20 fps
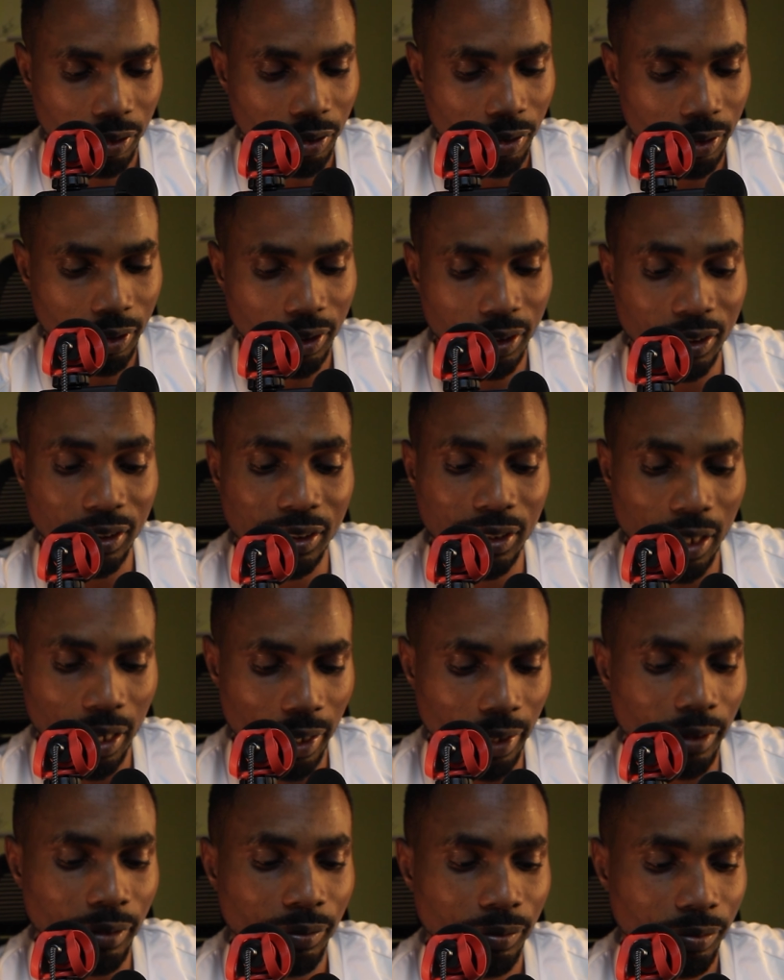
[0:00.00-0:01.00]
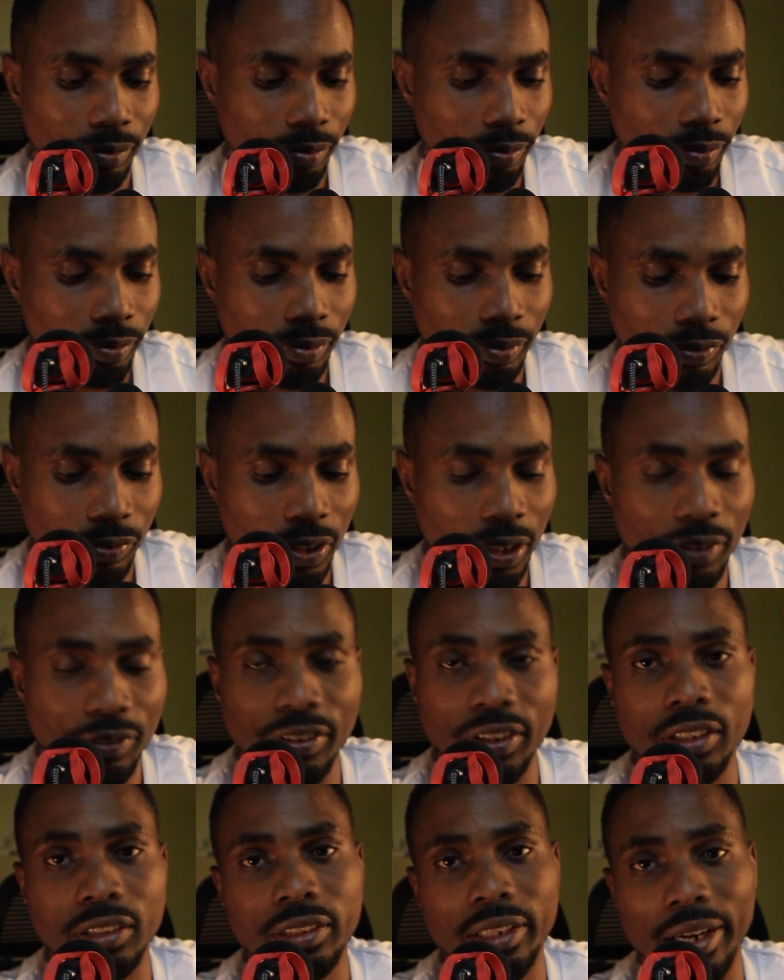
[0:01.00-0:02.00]
This is tight. Very,
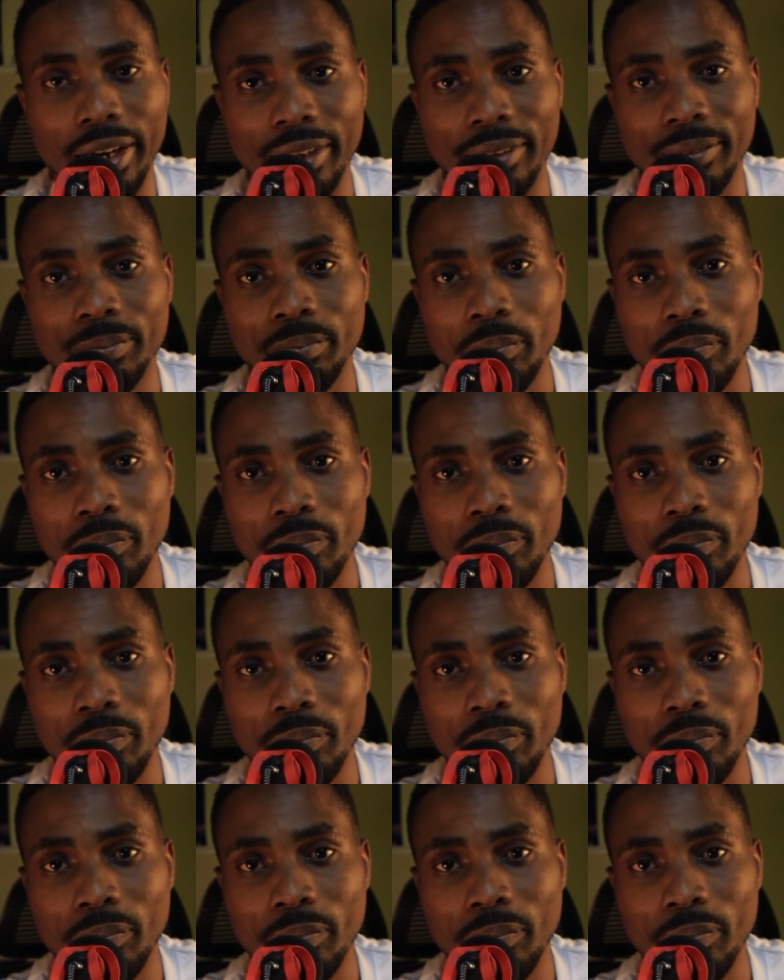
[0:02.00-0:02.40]
very tight.